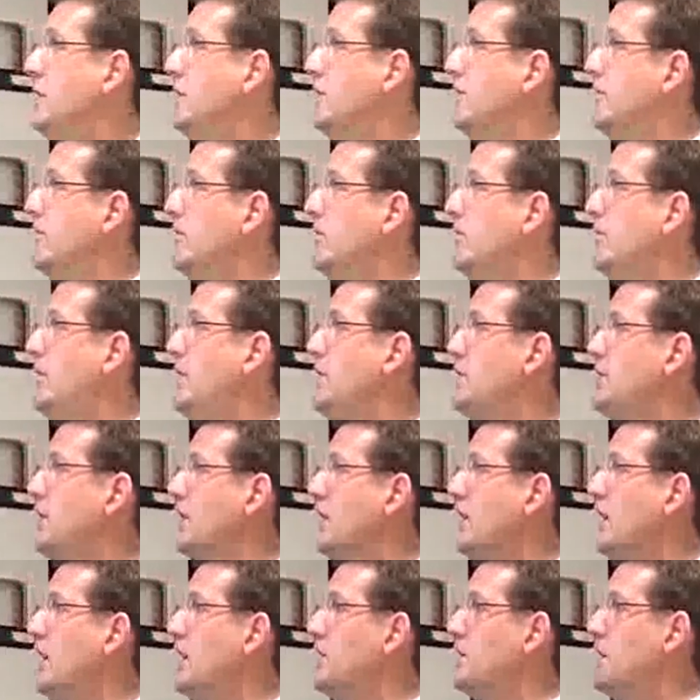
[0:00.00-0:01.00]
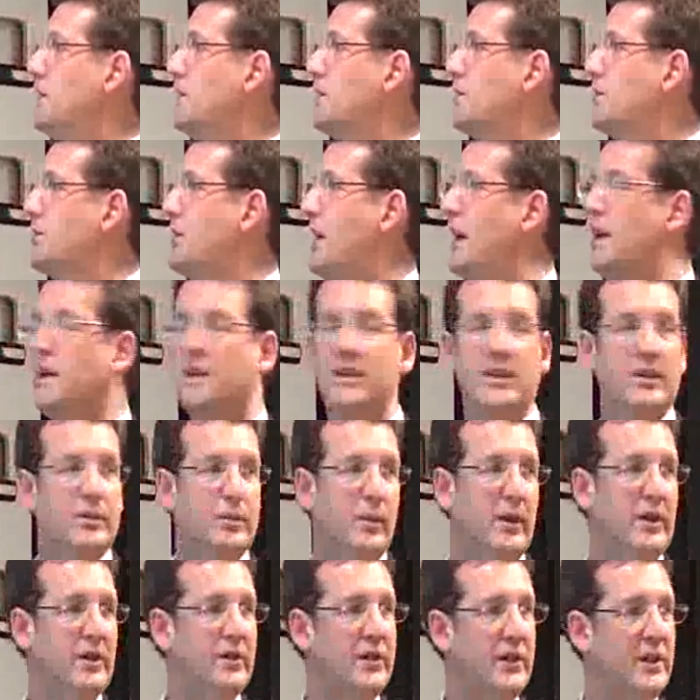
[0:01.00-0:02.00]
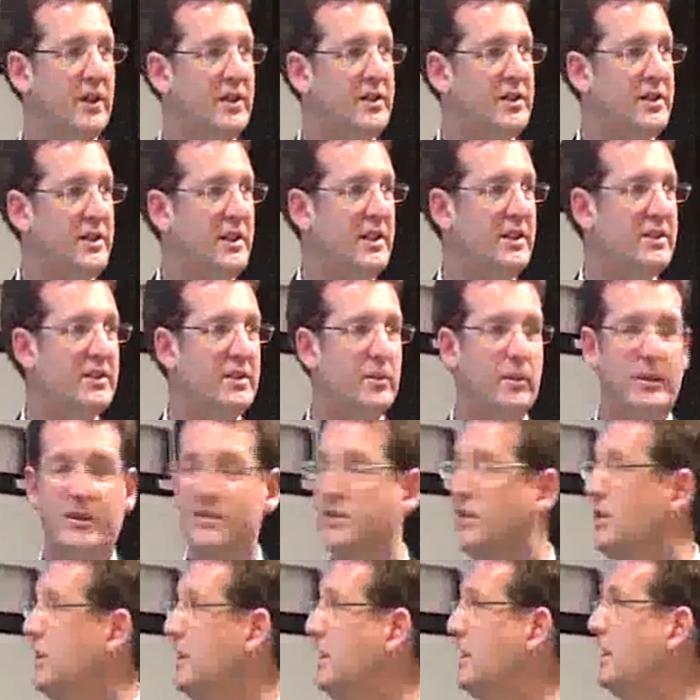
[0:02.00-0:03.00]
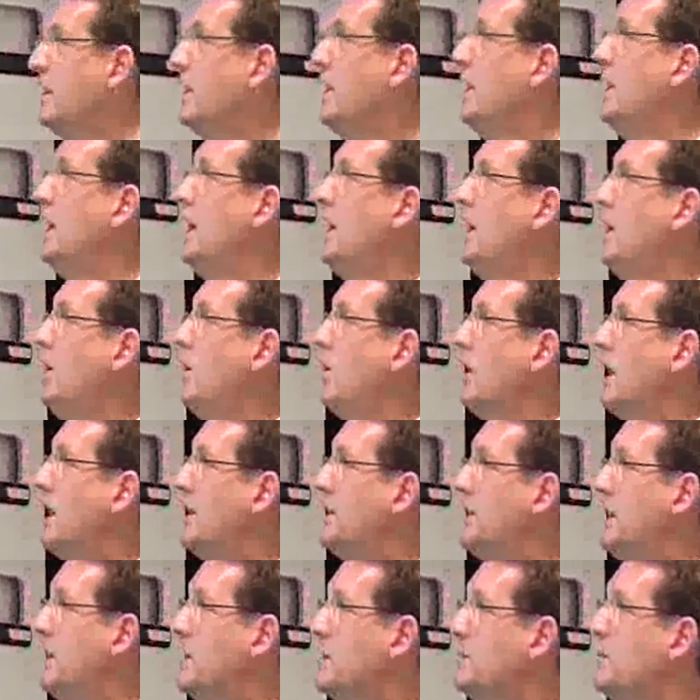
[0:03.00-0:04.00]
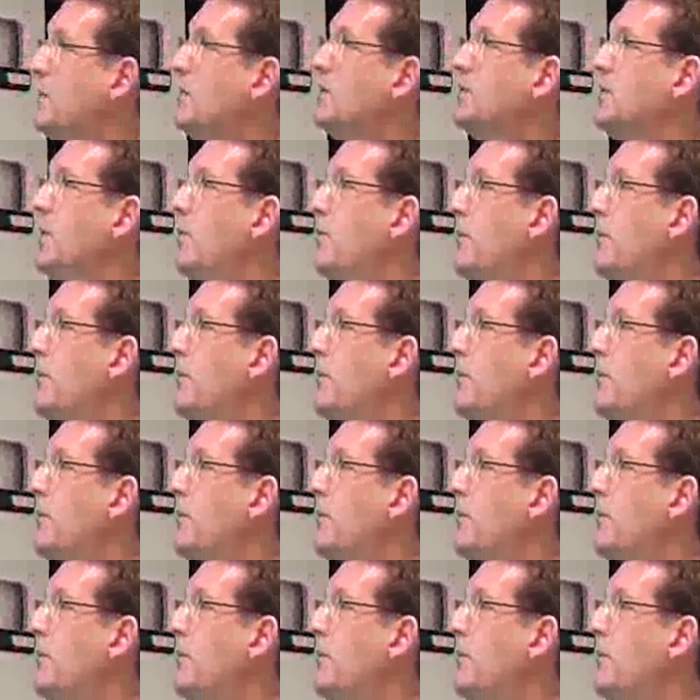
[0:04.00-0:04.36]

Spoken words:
you can visualise abstractly as one of these things that we see in all our textbooks